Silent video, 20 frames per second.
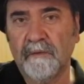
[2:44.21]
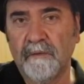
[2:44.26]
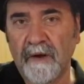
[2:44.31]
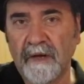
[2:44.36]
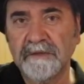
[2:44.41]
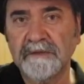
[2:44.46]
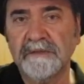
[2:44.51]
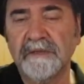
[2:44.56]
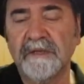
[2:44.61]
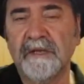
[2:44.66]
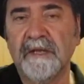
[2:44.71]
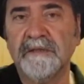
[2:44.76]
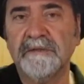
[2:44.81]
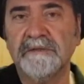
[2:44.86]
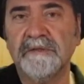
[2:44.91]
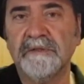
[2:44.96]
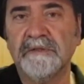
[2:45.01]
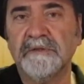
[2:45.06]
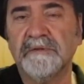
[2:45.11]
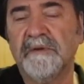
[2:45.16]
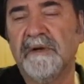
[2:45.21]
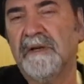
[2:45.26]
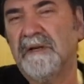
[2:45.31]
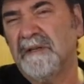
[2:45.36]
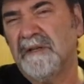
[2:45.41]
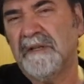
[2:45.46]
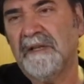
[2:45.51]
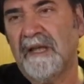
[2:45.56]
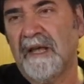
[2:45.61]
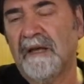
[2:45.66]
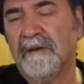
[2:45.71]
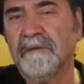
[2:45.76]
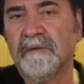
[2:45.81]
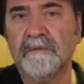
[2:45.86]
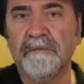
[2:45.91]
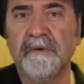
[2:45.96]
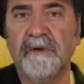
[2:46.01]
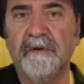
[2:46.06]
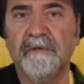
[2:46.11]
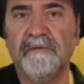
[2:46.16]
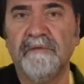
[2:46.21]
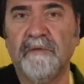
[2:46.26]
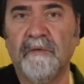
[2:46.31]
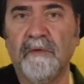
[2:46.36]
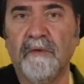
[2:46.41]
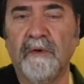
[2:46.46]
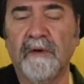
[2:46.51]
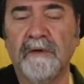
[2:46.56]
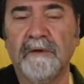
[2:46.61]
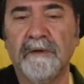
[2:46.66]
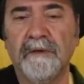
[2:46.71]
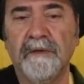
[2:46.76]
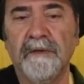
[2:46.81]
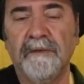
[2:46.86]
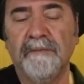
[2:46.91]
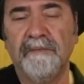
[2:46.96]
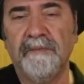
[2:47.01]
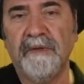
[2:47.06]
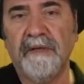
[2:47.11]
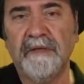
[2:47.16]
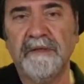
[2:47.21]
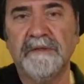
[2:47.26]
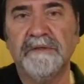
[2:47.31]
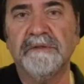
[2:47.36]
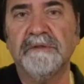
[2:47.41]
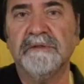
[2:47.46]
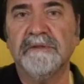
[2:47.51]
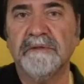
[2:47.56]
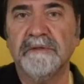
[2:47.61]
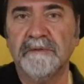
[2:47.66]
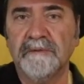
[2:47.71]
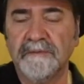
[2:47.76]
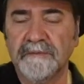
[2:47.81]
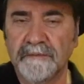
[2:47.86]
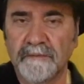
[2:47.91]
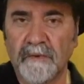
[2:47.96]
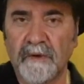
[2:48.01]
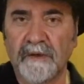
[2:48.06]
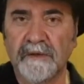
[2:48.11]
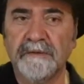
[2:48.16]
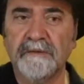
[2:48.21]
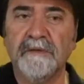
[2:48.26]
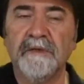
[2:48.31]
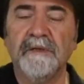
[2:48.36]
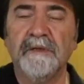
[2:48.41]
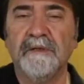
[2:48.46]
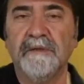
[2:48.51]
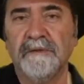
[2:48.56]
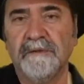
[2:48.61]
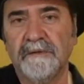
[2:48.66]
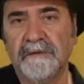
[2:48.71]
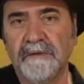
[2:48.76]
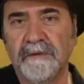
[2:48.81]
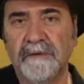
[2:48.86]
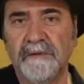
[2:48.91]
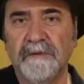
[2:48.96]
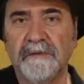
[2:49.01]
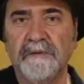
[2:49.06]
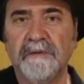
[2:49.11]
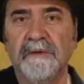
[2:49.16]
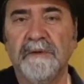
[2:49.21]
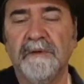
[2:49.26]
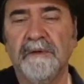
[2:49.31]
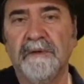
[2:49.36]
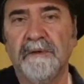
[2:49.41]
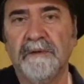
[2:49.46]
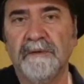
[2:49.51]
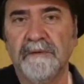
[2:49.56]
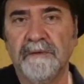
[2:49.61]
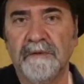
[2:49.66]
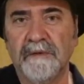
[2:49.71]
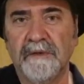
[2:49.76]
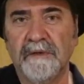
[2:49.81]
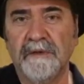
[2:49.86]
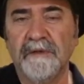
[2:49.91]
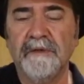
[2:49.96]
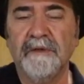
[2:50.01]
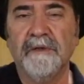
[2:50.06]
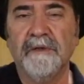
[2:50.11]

rest against the string, count 3 or 4 beats, 1, 2, 3,